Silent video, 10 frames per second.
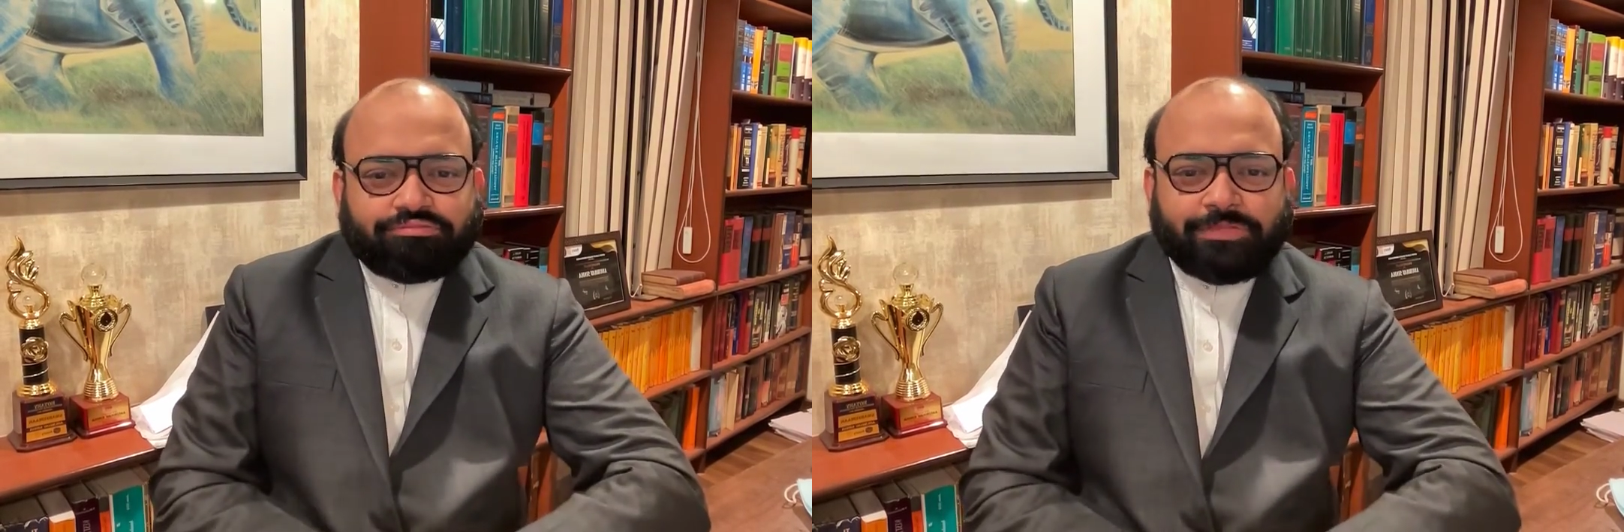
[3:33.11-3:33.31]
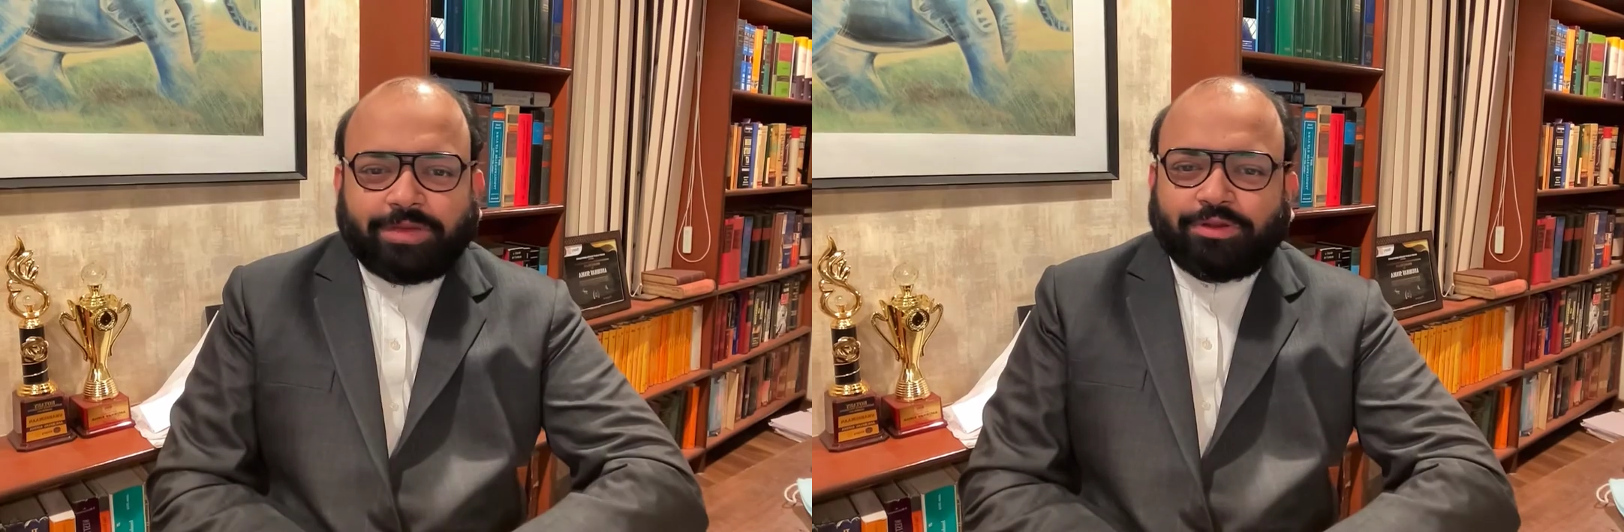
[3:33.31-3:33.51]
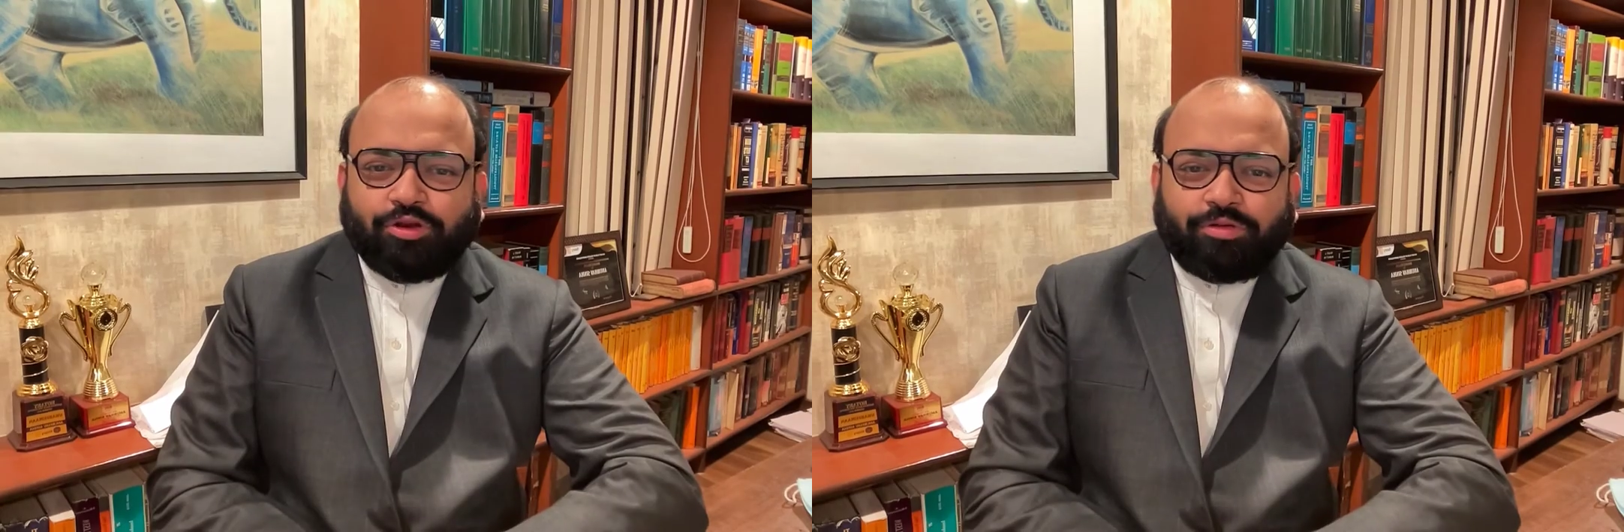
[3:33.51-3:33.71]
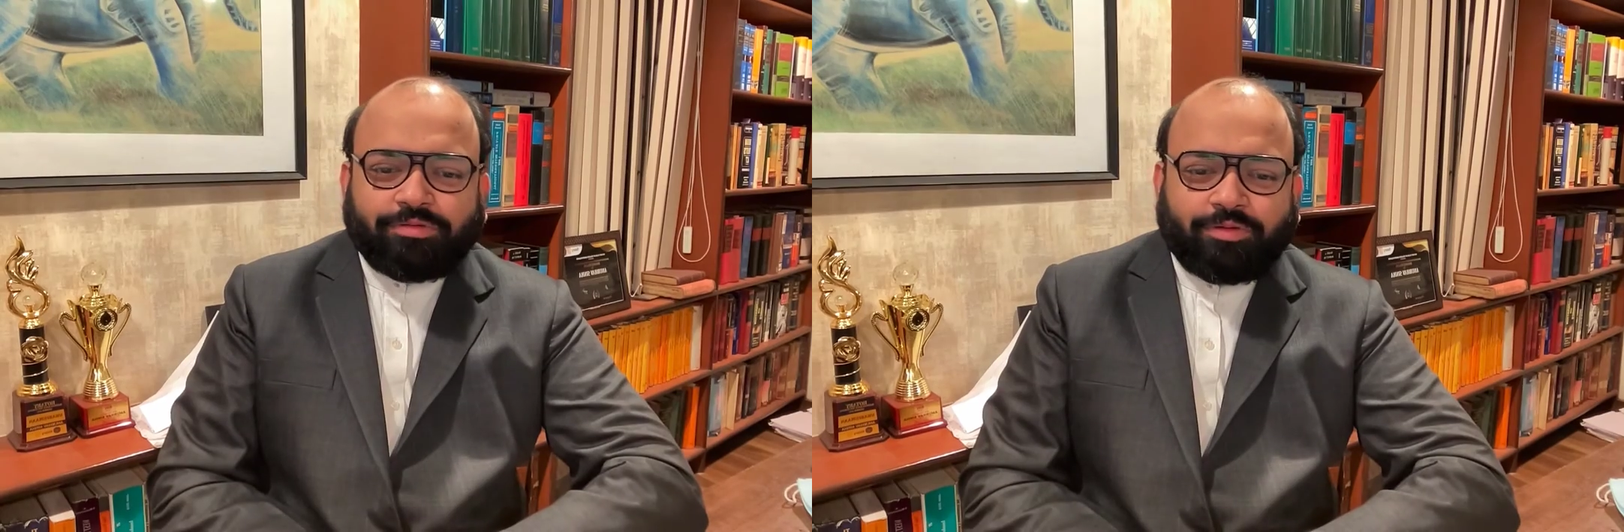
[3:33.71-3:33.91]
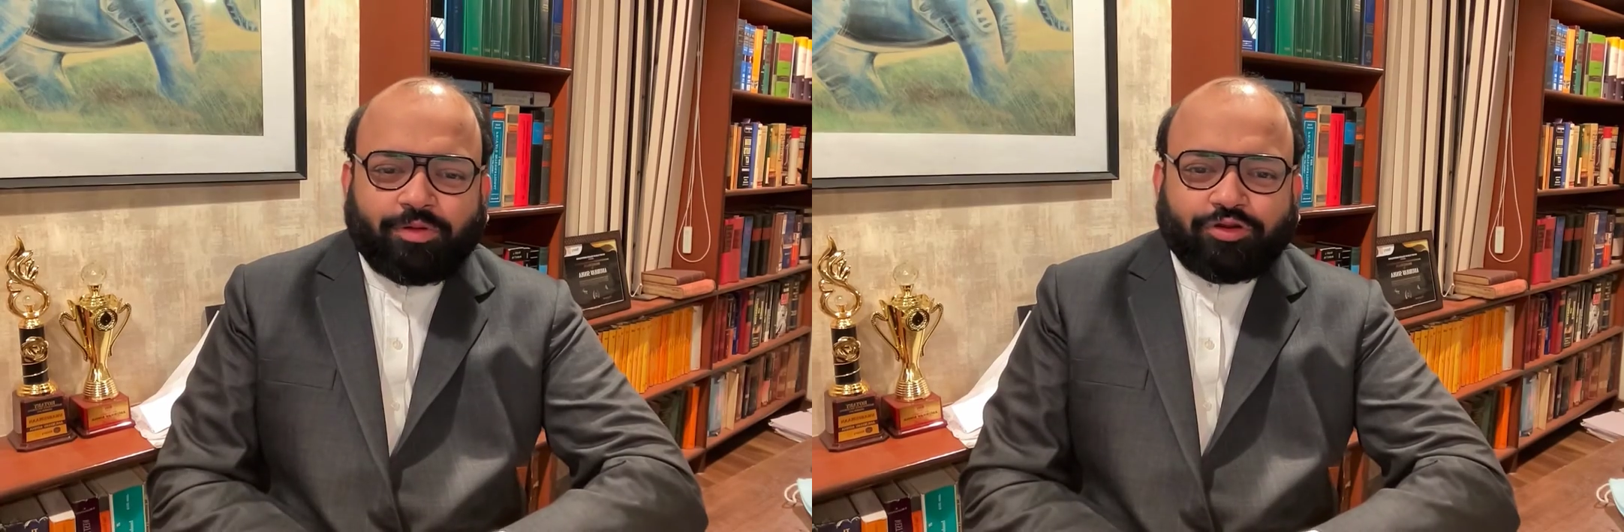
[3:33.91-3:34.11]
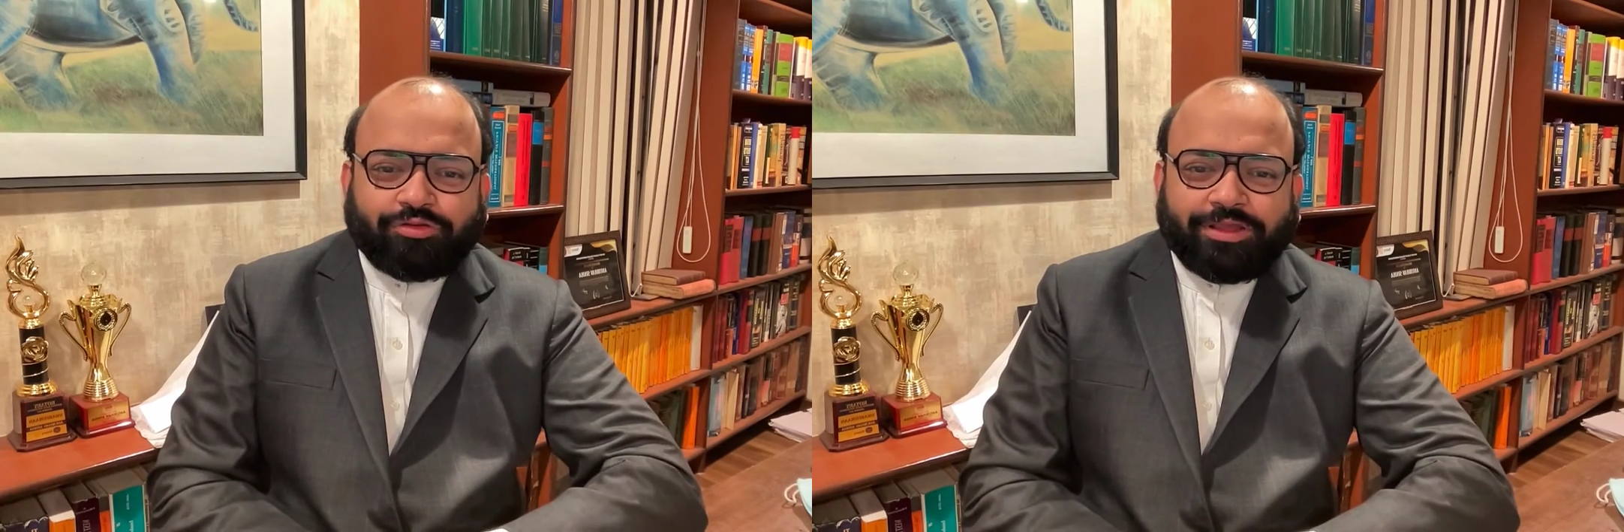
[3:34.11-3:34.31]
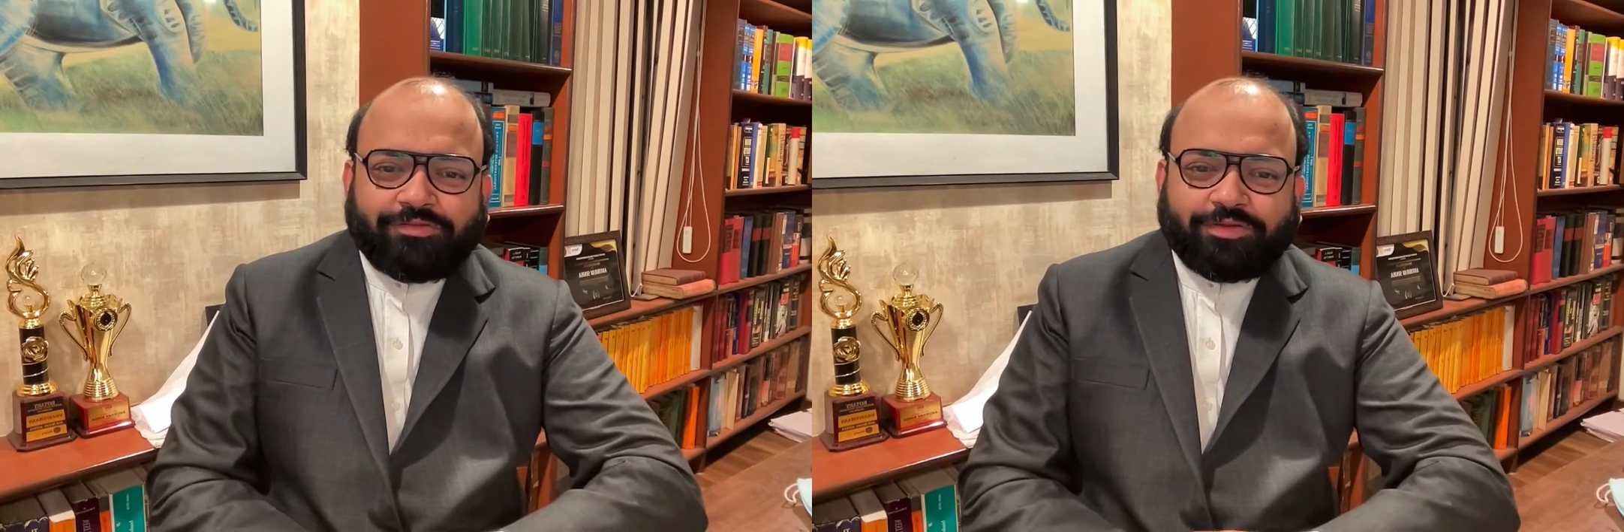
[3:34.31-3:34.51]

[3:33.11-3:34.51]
let me know what you think of